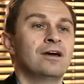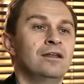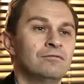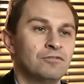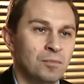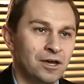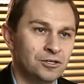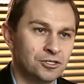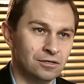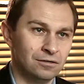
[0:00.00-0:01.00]
that
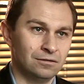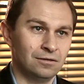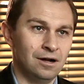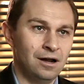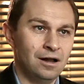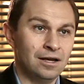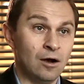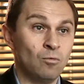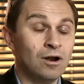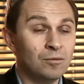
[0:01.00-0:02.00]
information?
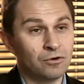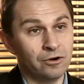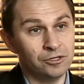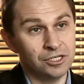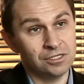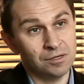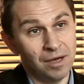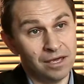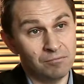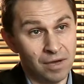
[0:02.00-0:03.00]
Now, one approach is to
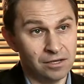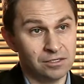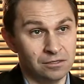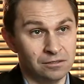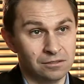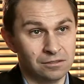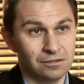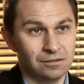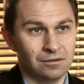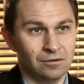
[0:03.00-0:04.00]
make medicines.
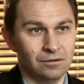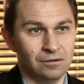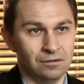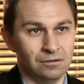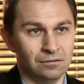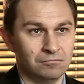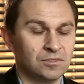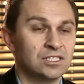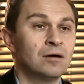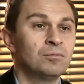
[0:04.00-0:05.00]
Well,
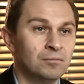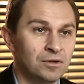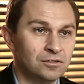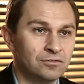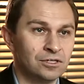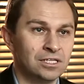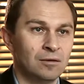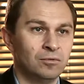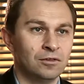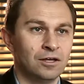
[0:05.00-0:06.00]
supplements, for
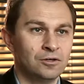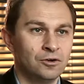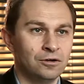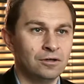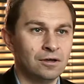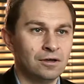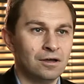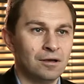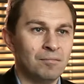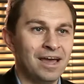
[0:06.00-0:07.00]
example, that could
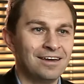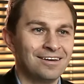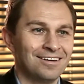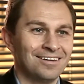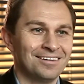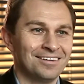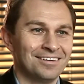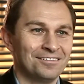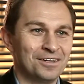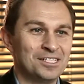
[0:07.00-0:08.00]
make,
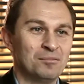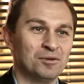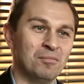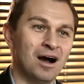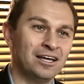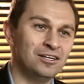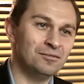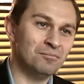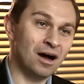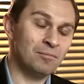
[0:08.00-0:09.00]
for example, my,
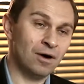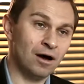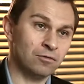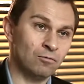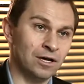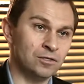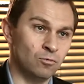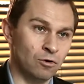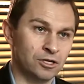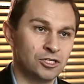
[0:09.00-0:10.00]
my pathways
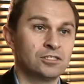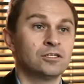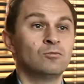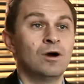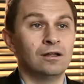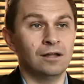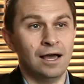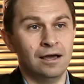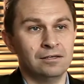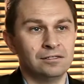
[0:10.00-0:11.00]
work just as well
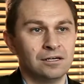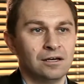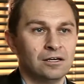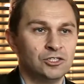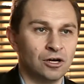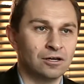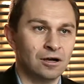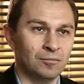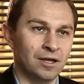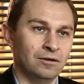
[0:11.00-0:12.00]
as Jeanne
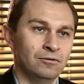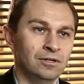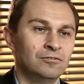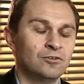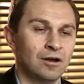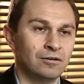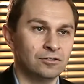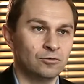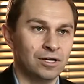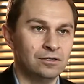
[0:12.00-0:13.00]
Calment, who lived to
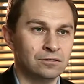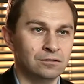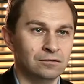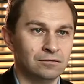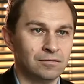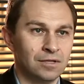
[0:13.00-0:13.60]
122.